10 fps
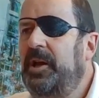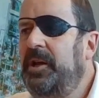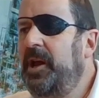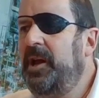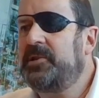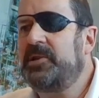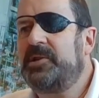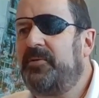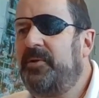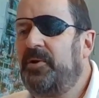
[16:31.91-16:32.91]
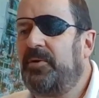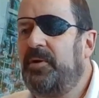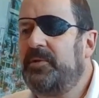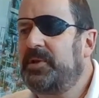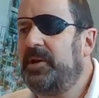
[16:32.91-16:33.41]
any hazards,
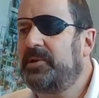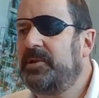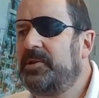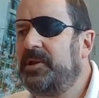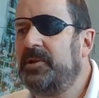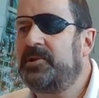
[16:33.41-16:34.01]
photographs, hazards,